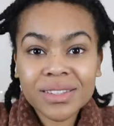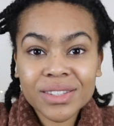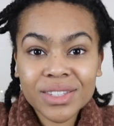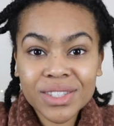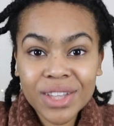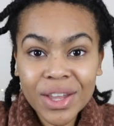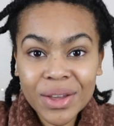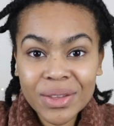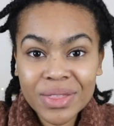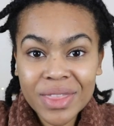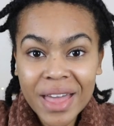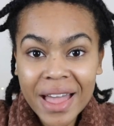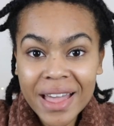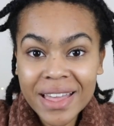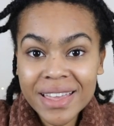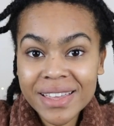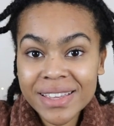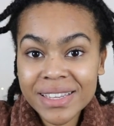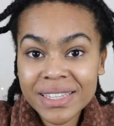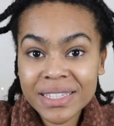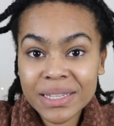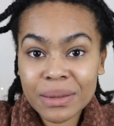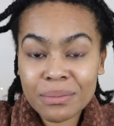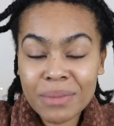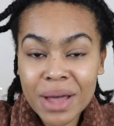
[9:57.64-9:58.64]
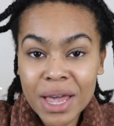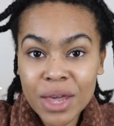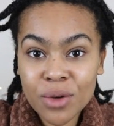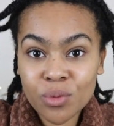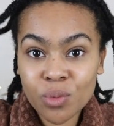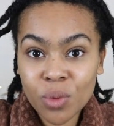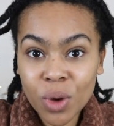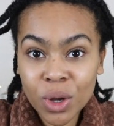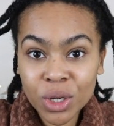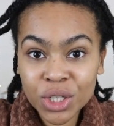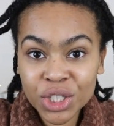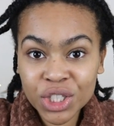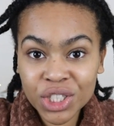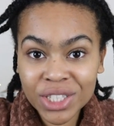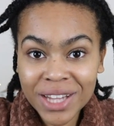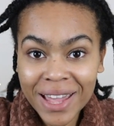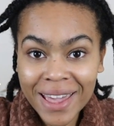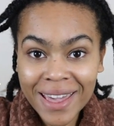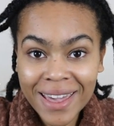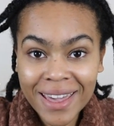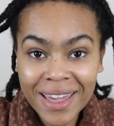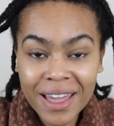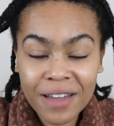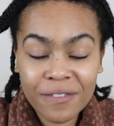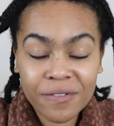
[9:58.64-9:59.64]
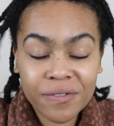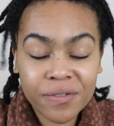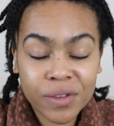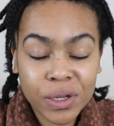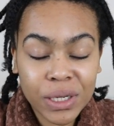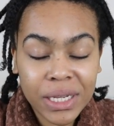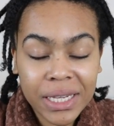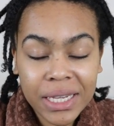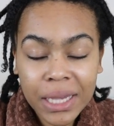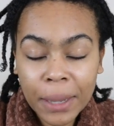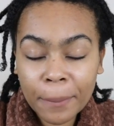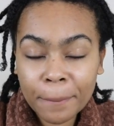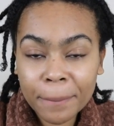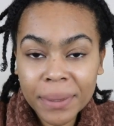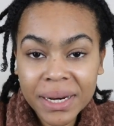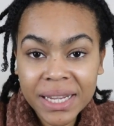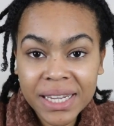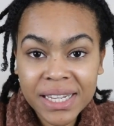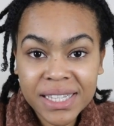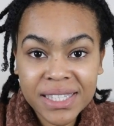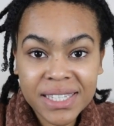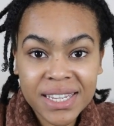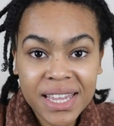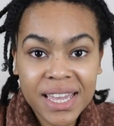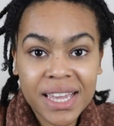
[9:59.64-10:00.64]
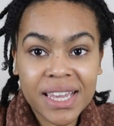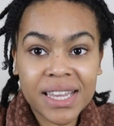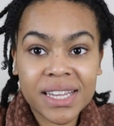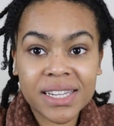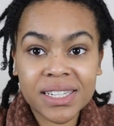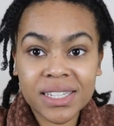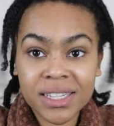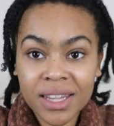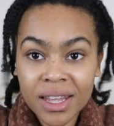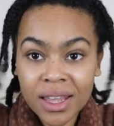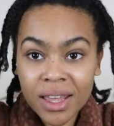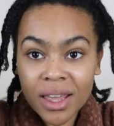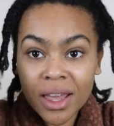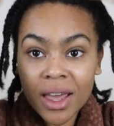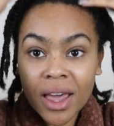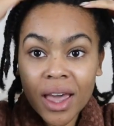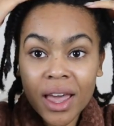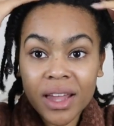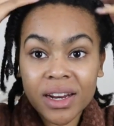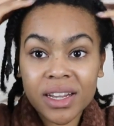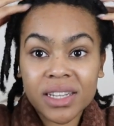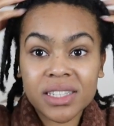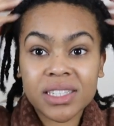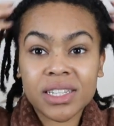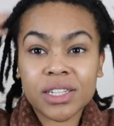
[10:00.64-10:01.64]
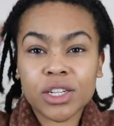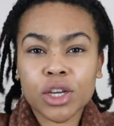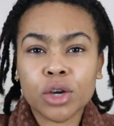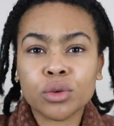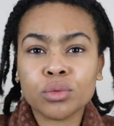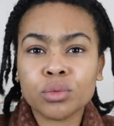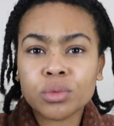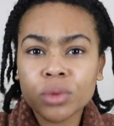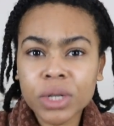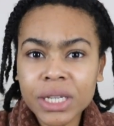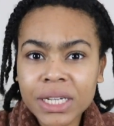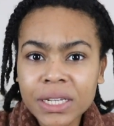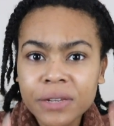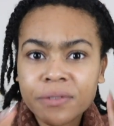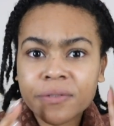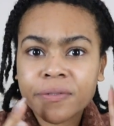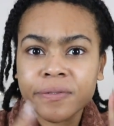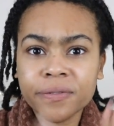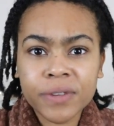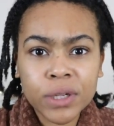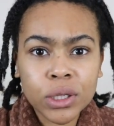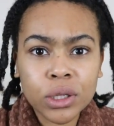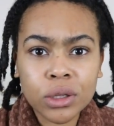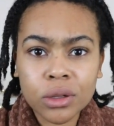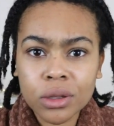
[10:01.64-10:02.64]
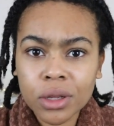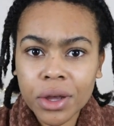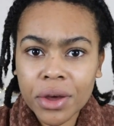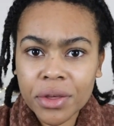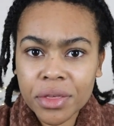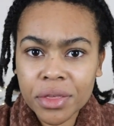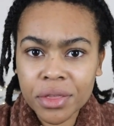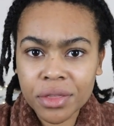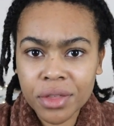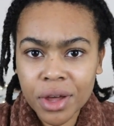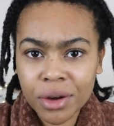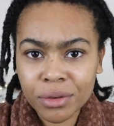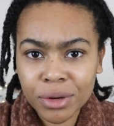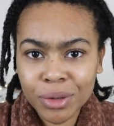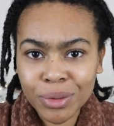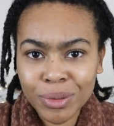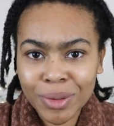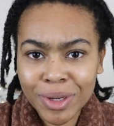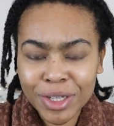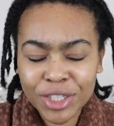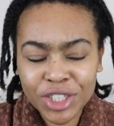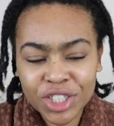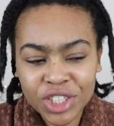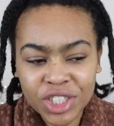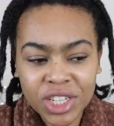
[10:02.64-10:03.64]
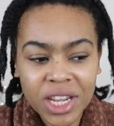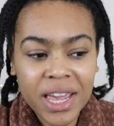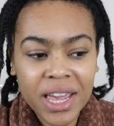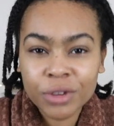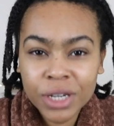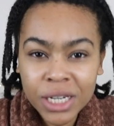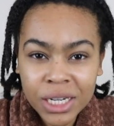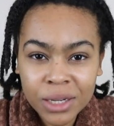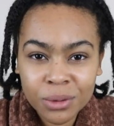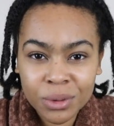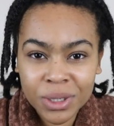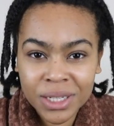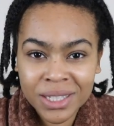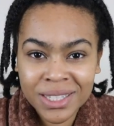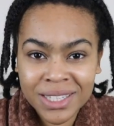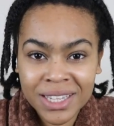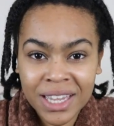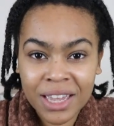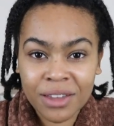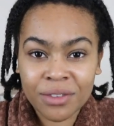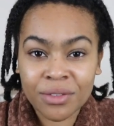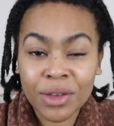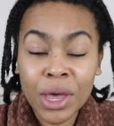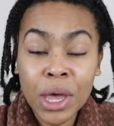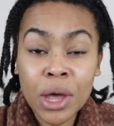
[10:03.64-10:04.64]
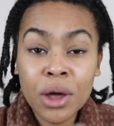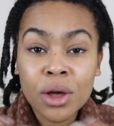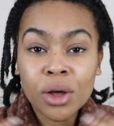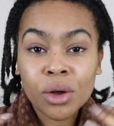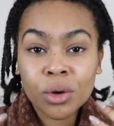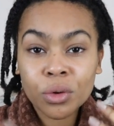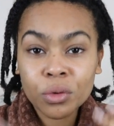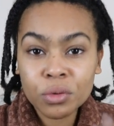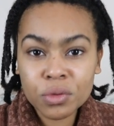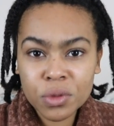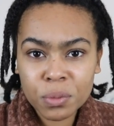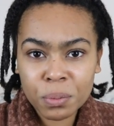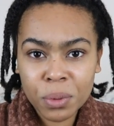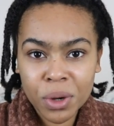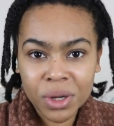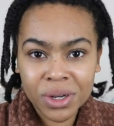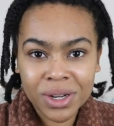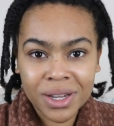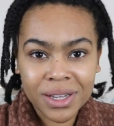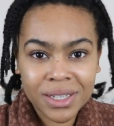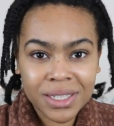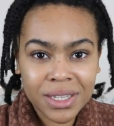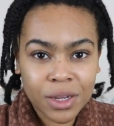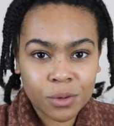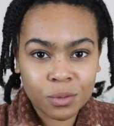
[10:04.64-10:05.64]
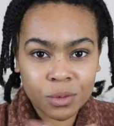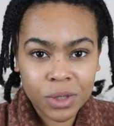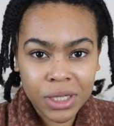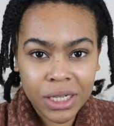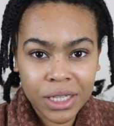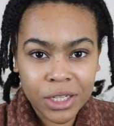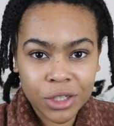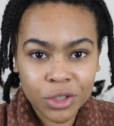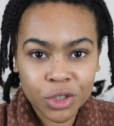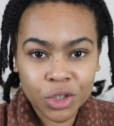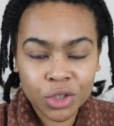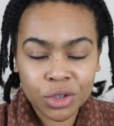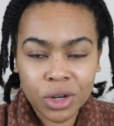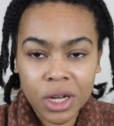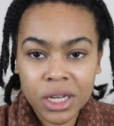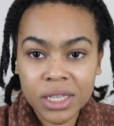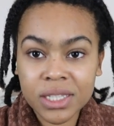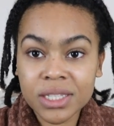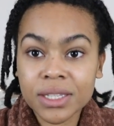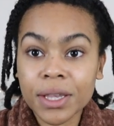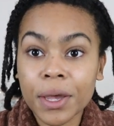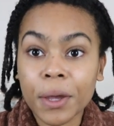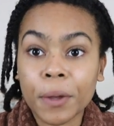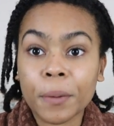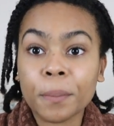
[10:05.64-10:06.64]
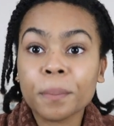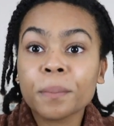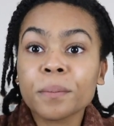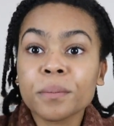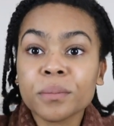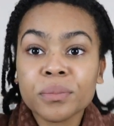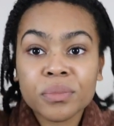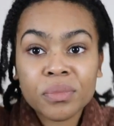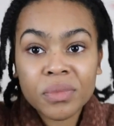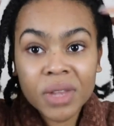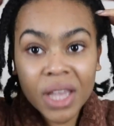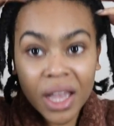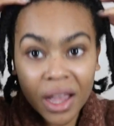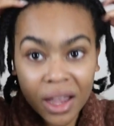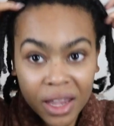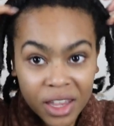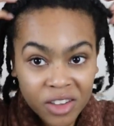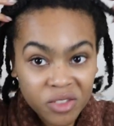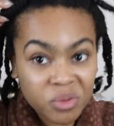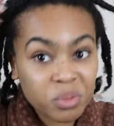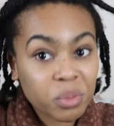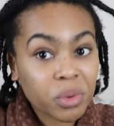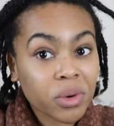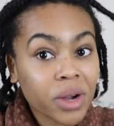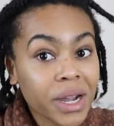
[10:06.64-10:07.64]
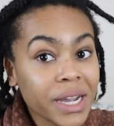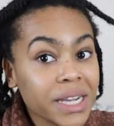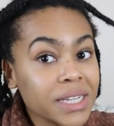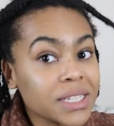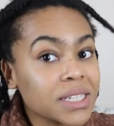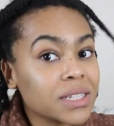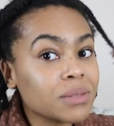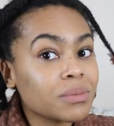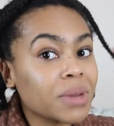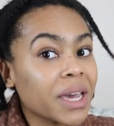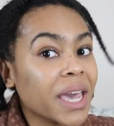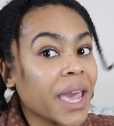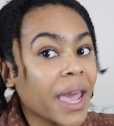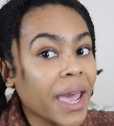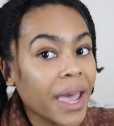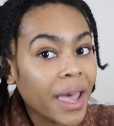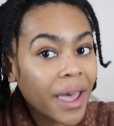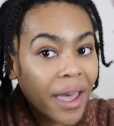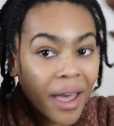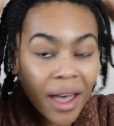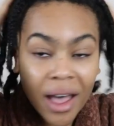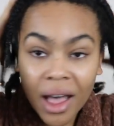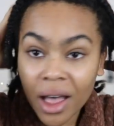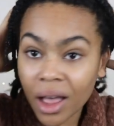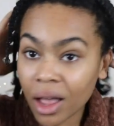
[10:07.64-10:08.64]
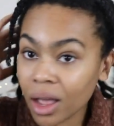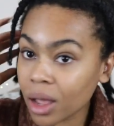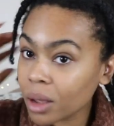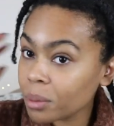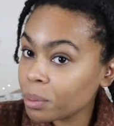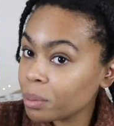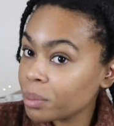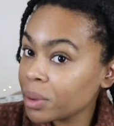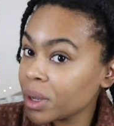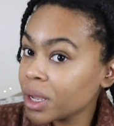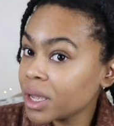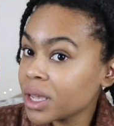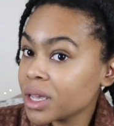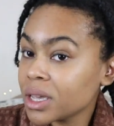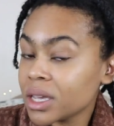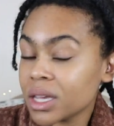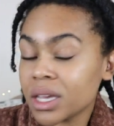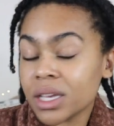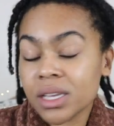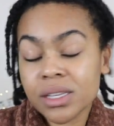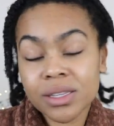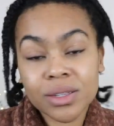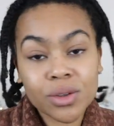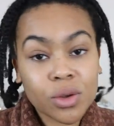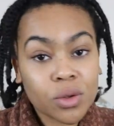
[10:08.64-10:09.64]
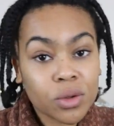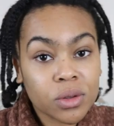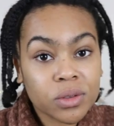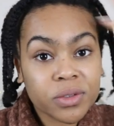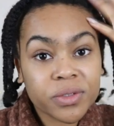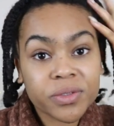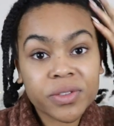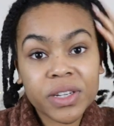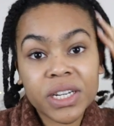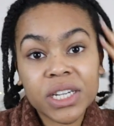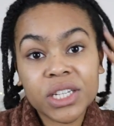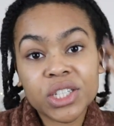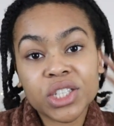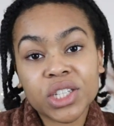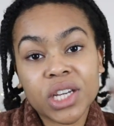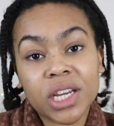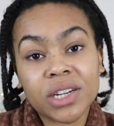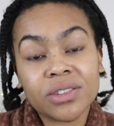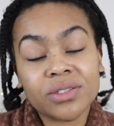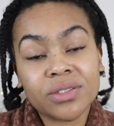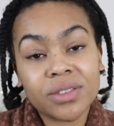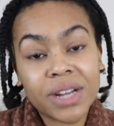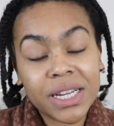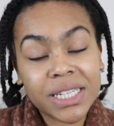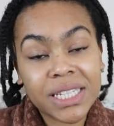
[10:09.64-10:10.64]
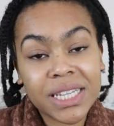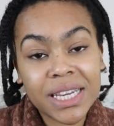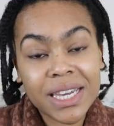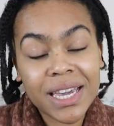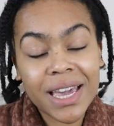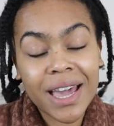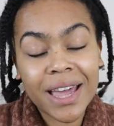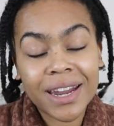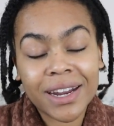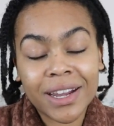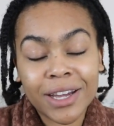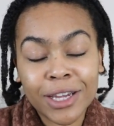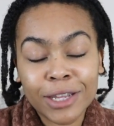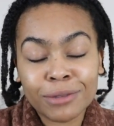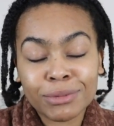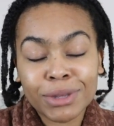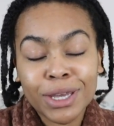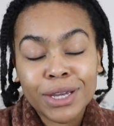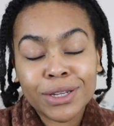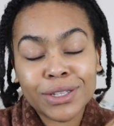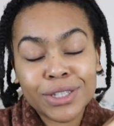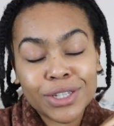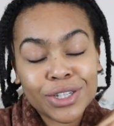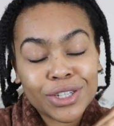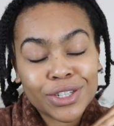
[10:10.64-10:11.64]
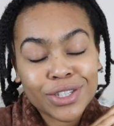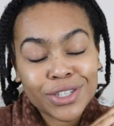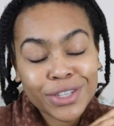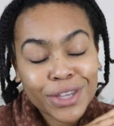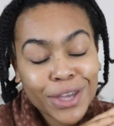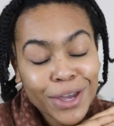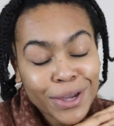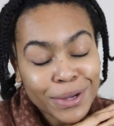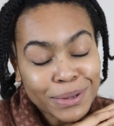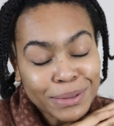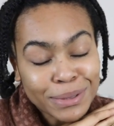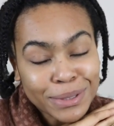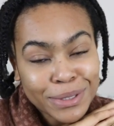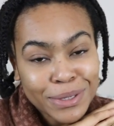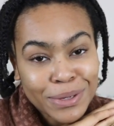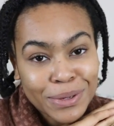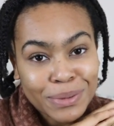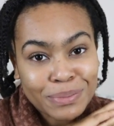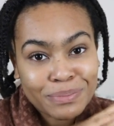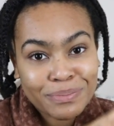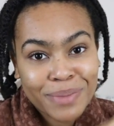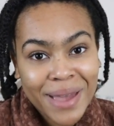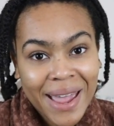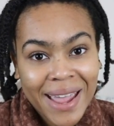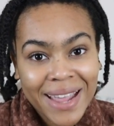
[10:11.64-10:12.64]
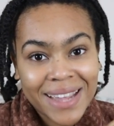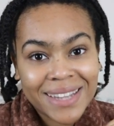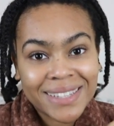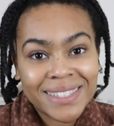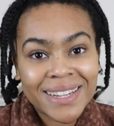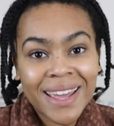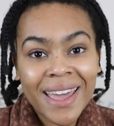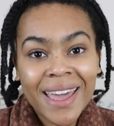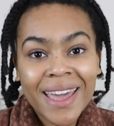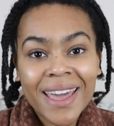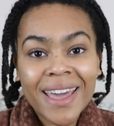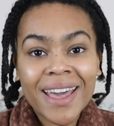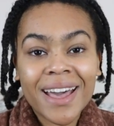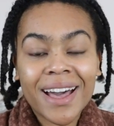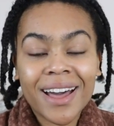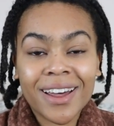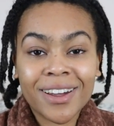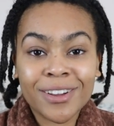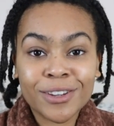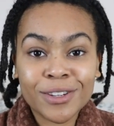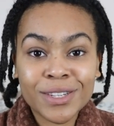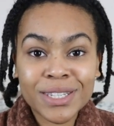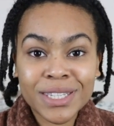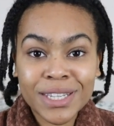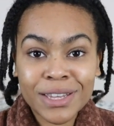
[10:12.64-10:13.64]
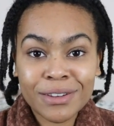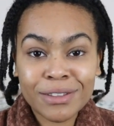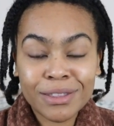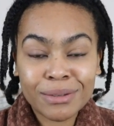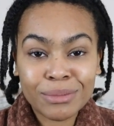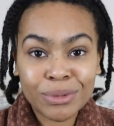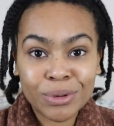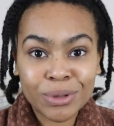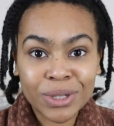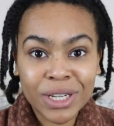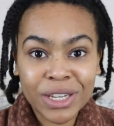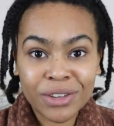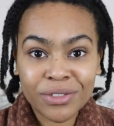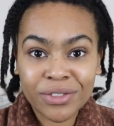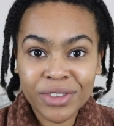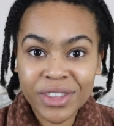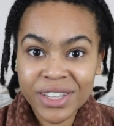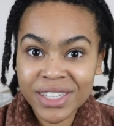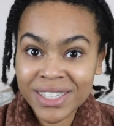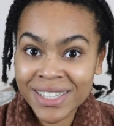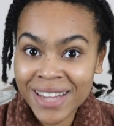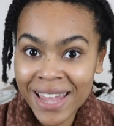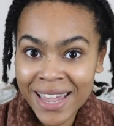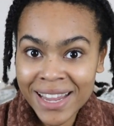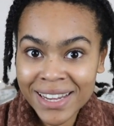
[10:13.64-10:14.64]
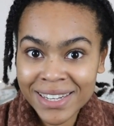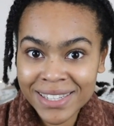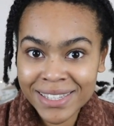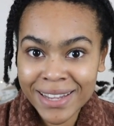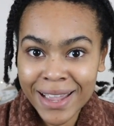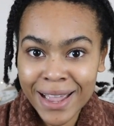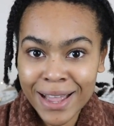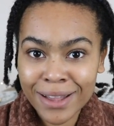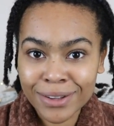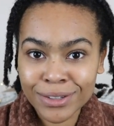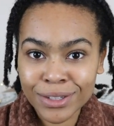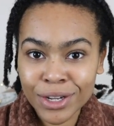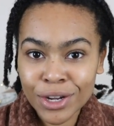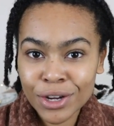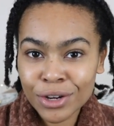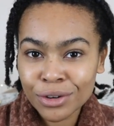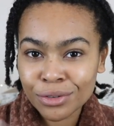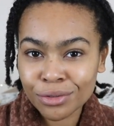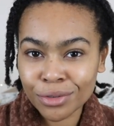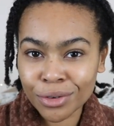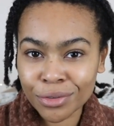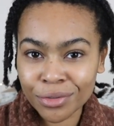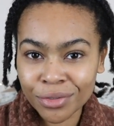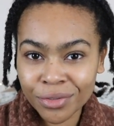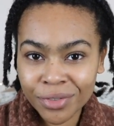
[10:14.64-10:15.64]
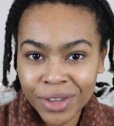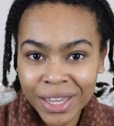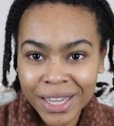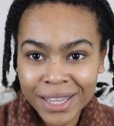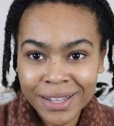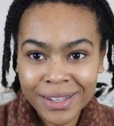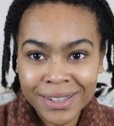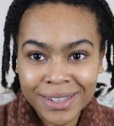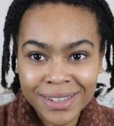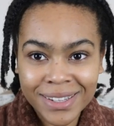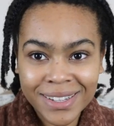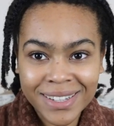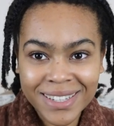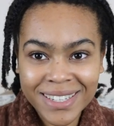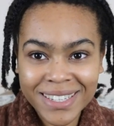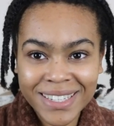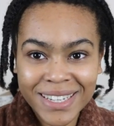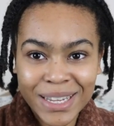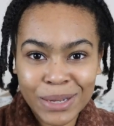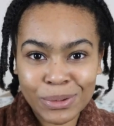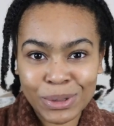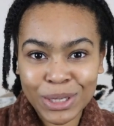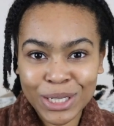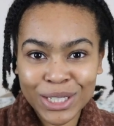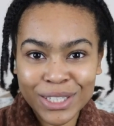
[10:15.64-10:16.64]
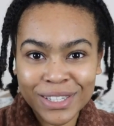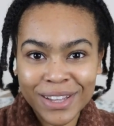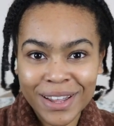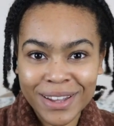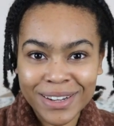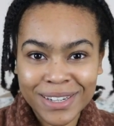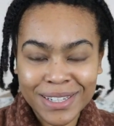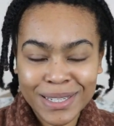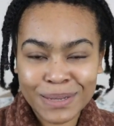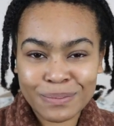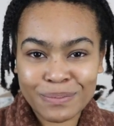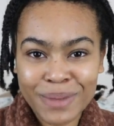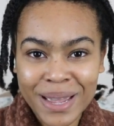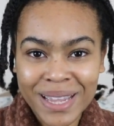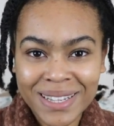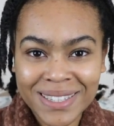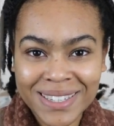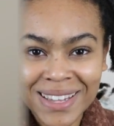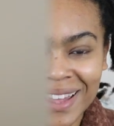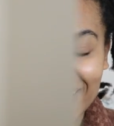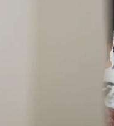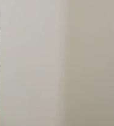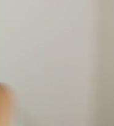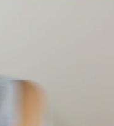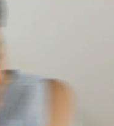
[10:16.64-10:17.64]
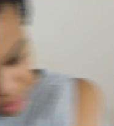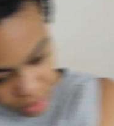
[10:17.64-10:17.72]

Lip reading: So that is my wash day fully completed, and I did a really full, thorough wash I really wanted to give all the products a really good try. So I have braided my hair up, it's all finished and ready, and I'm going to just go to bed. I'll see you in the morning for the takedown, reveal, see which side is better.